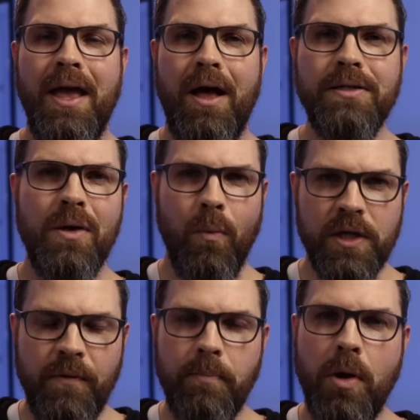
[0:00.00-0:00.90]
Also,
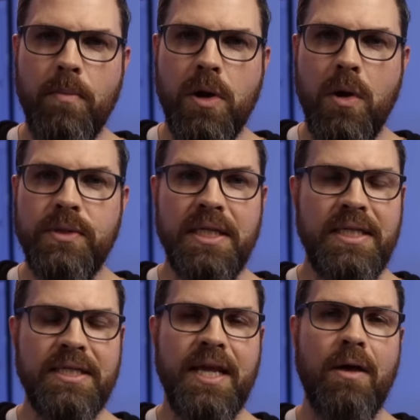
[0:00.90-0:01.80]
watch for promo codes and
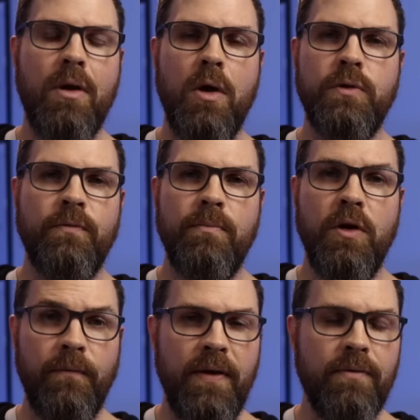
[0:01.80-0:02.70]
discount codes from
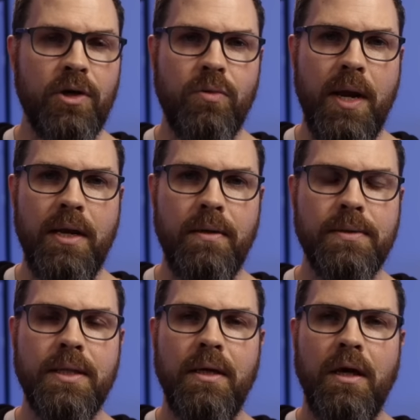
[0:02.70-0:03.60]
your favorite
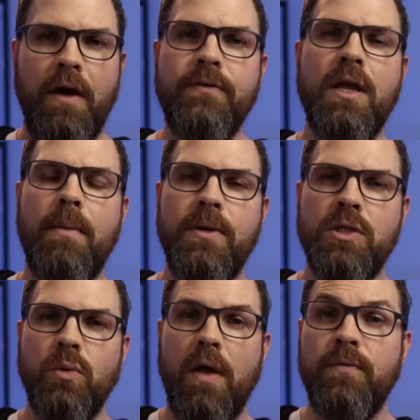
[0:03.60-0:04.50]
creators. Often
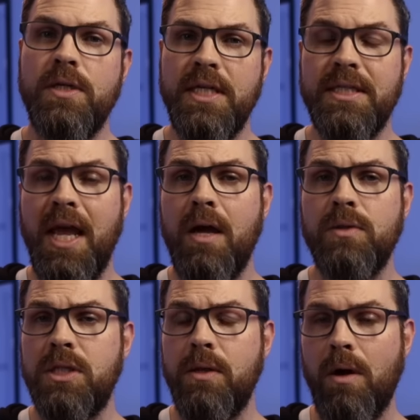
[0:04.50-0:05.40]
companies will offer
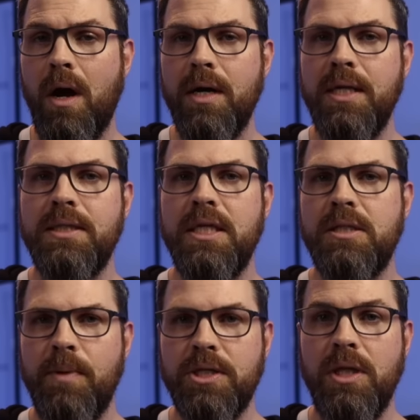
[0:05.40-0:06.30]
discounts to their audience,
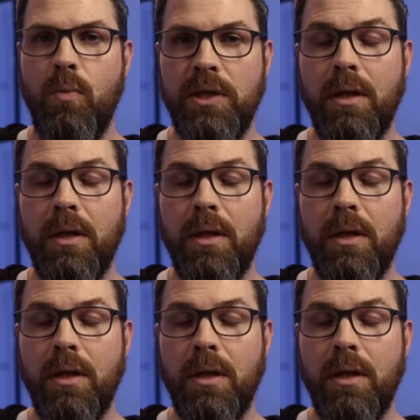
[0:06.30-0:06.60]
especially when